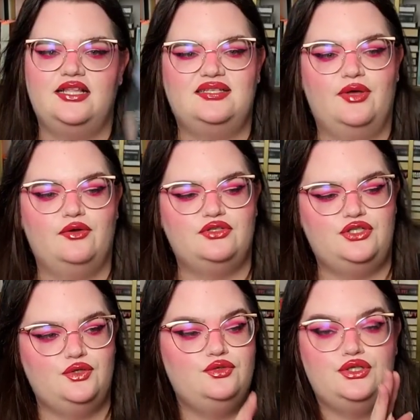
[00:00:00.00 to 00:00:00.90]
it's about
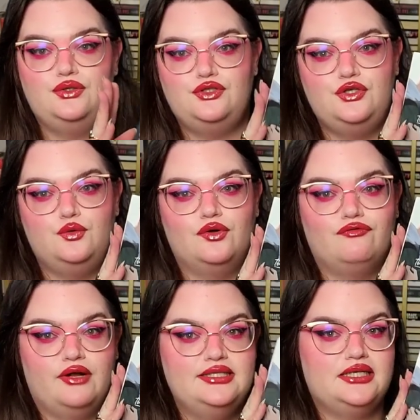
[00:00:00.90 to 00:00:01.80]
two dudes who were
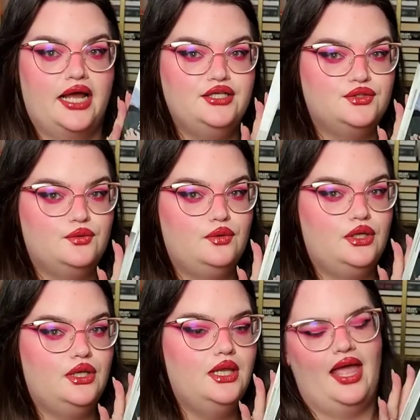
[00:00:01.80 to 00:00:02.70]
friends in high school